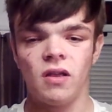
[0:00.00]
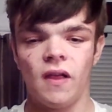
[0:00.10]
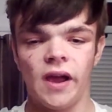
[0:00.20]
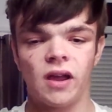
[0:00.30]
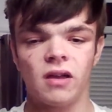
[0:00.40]

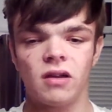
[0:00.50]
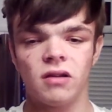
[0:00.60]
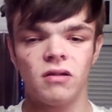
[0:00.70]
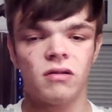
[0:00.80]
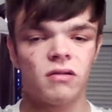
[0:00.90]
Like,
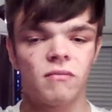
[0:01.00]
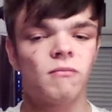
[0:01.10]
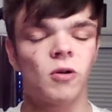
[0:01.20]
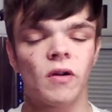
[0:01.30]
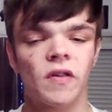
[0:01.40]

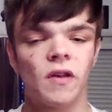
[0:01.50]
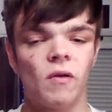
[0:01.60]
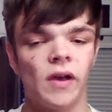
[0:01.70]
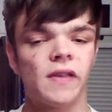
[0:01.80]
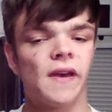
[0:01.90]
more
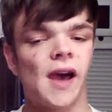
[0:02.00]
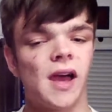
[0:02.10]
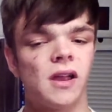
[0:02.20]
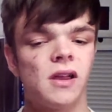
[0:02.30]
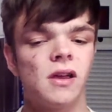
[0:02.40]
so like
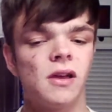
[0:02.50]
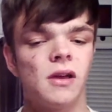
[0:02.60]
that.